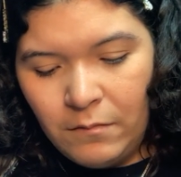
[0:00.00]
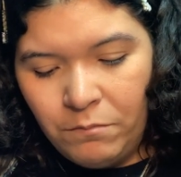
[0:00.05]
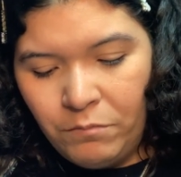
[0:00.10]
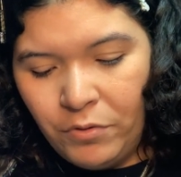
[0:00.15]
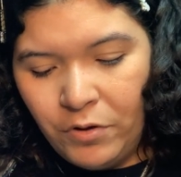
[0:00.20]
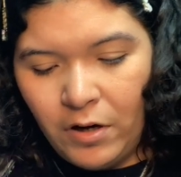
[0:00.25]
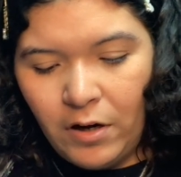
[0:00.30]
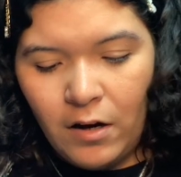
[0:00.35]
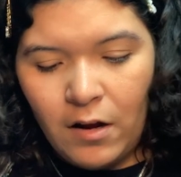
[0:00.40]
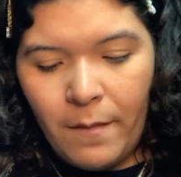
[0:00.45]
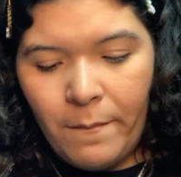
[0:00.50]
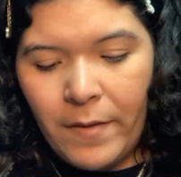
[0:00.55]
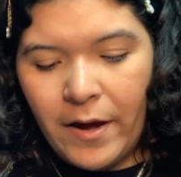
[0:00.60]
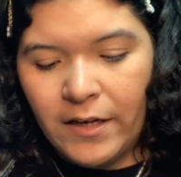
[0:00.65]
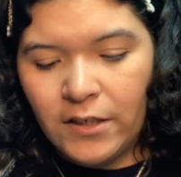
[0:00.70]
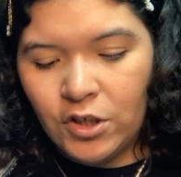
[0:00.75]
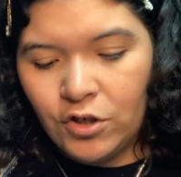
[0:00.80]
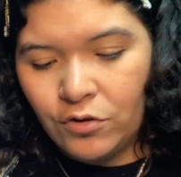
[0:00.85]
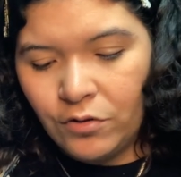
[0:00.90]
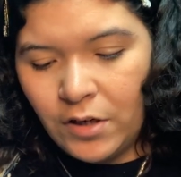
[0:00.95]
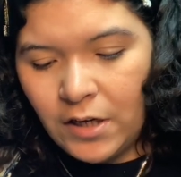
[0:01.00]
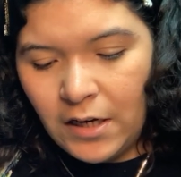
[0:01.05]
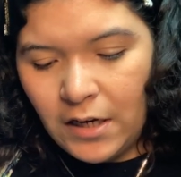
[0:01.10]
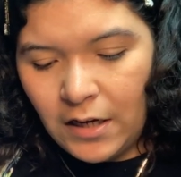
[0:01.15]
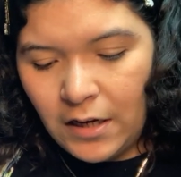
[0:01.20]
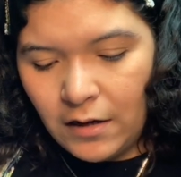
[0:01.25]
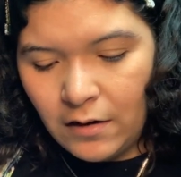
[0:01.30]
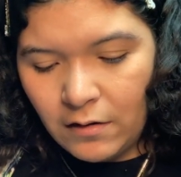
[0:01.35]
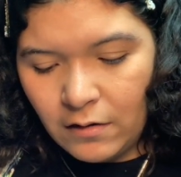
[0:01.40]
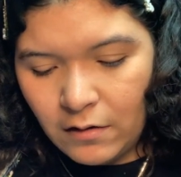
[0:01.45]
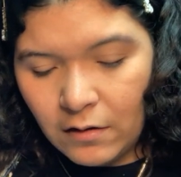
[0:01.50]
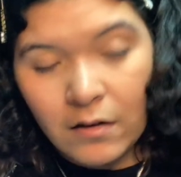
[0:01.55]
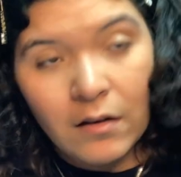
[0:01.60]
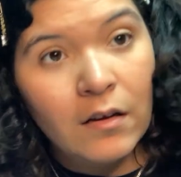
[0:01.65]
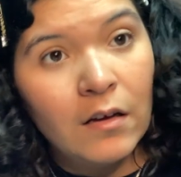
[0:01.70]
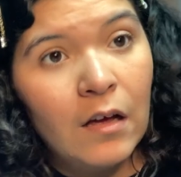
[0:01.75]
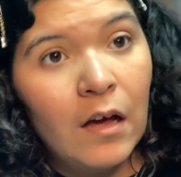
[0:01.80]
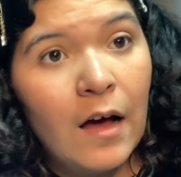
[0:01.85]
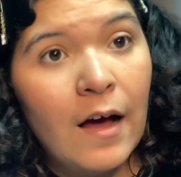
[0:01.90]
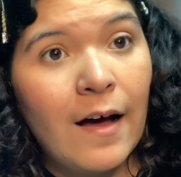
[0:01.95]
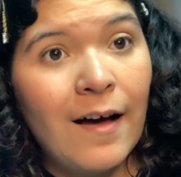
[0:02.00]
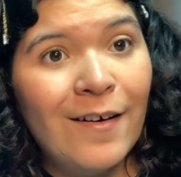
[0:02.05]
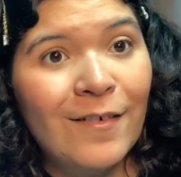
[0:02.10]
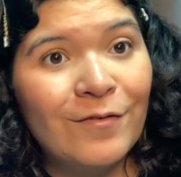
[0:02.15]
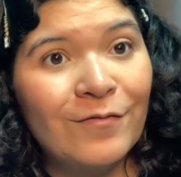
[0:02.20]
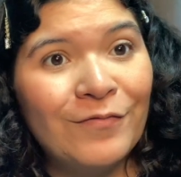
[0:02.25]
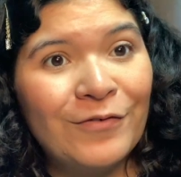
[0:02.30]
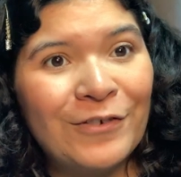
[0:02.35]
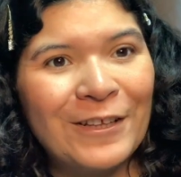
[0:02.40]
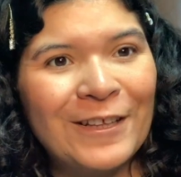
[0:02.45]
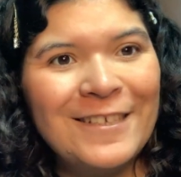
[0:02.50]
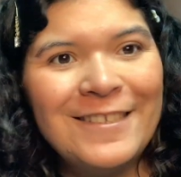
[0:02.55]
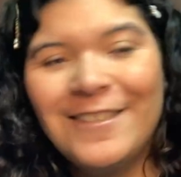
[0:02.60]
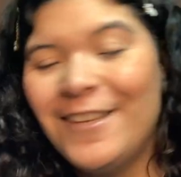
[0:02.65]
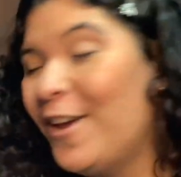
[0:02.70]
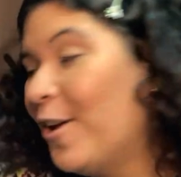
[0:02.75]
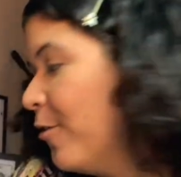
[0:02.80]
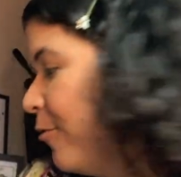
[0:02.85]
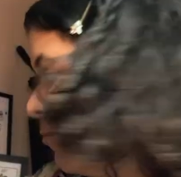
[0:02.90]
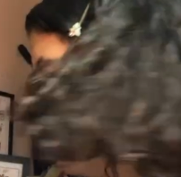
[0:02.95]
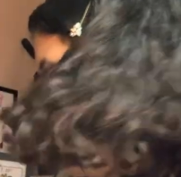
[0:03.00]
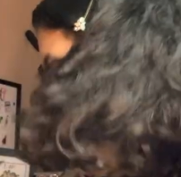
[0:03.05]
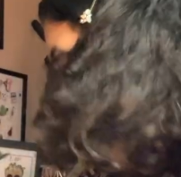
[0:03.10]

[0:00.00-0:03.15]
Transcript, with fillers: put it on my tree for this year.